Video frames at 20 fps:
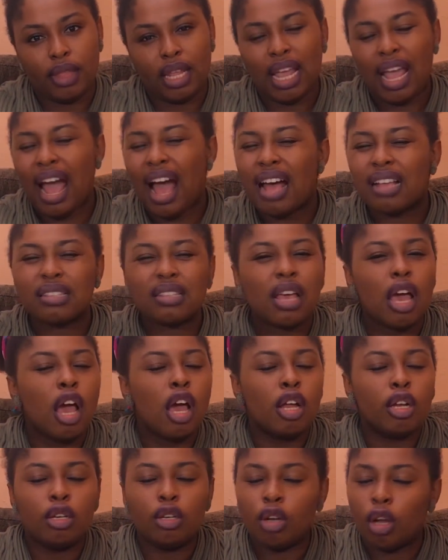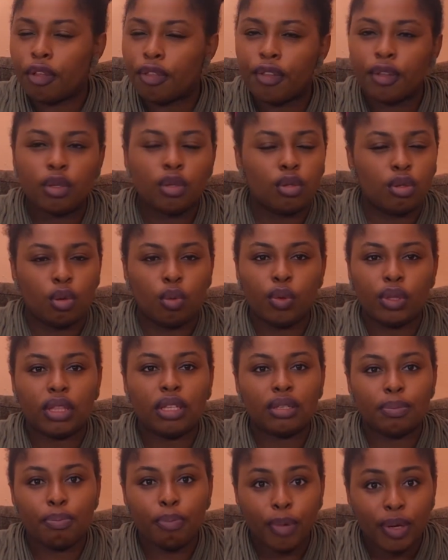It has nothing to do with
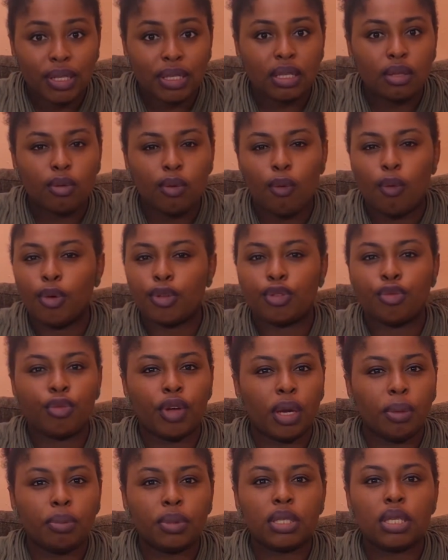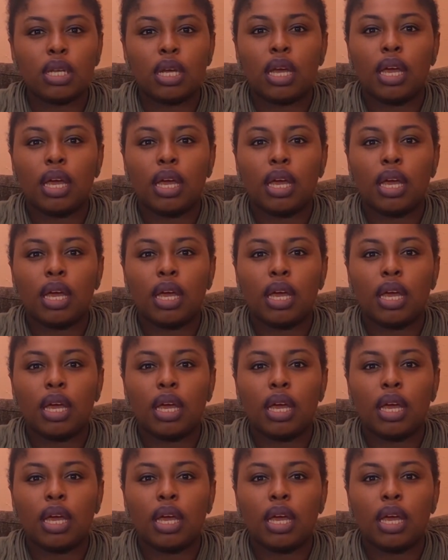this person who was raped.